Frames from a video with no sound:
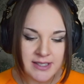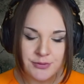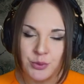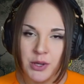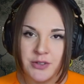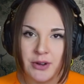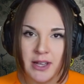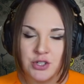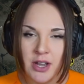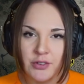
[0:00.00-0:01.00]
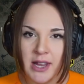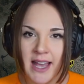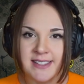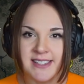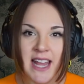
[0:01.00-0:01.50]
if you want to travel
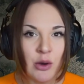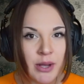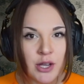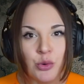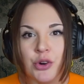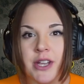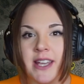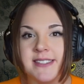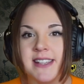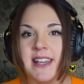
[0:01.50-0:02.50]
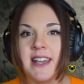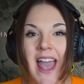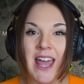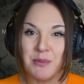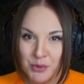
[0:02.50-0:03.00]
as Naoe or Yasuke.
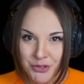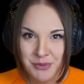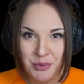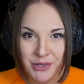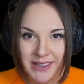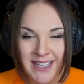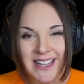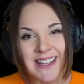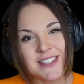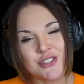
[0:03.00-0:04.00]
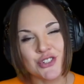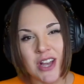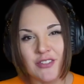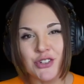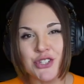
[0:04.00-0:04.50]
And most importantly, it lets you
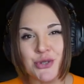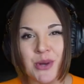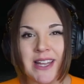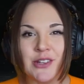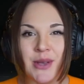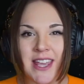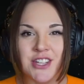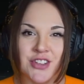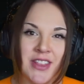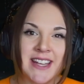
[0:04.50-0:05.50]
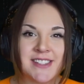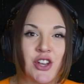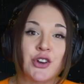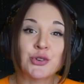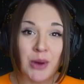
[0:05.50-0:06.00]
travel to a location that is
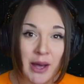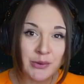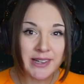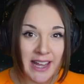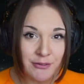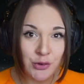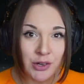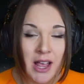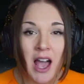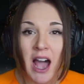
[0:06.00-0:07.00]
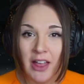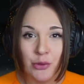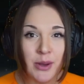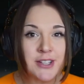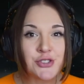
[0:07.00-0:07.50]
on ground level.
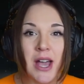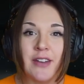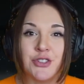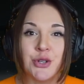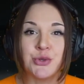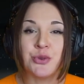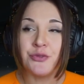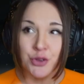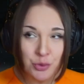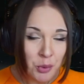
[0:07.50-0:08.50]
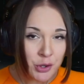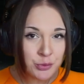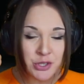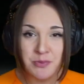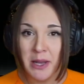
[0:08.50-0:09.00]
Otherwise, you have to go to a
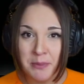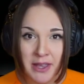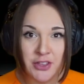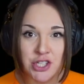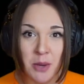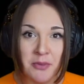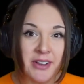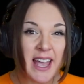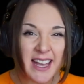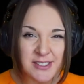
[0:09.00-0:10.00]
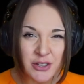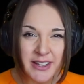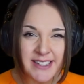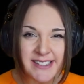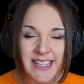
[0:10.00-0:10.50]
viewpoint, which might be at the top of a castle
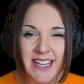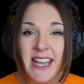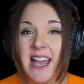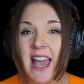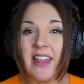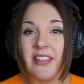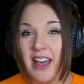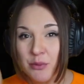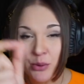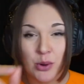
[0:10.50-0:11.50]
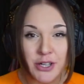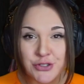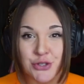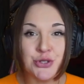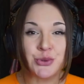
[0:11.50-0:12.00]
in a city, and that
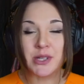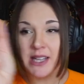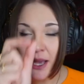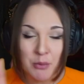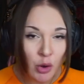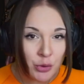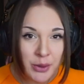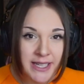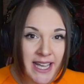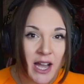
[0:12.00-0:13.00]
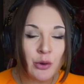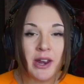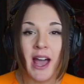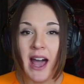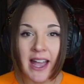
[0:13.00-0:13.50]
requires you to climb all the way
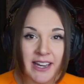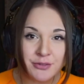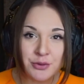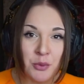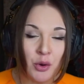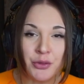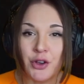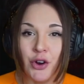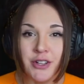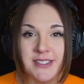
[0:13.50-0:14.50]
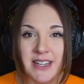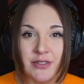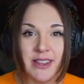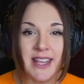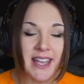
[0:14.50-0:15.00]
down, hide from all the guards and
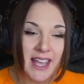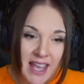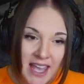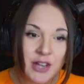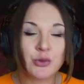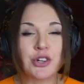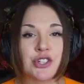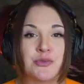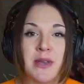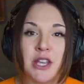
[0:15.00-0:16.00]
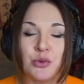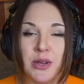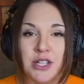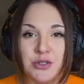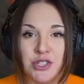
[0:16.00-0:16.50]
everything, in order to make your
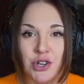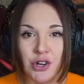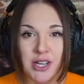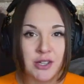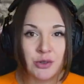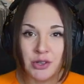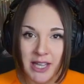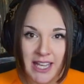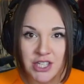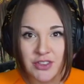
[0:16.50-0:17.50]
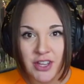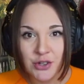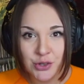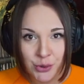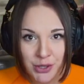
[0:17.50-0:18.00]
way to the target or location that
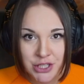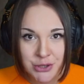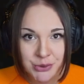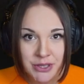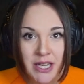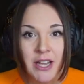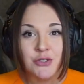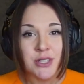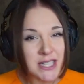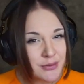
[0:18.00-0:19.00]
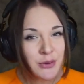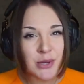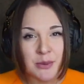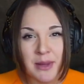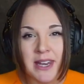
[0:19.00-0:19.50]
you're going to. So I definitely
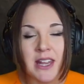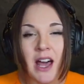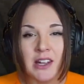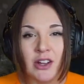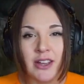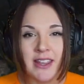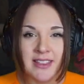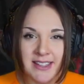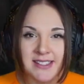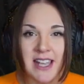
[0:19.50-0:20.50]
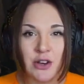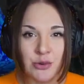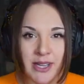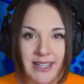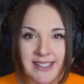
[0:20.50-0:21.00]
recommend unlocking these
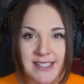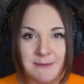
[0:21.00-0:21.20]
Kakuregas.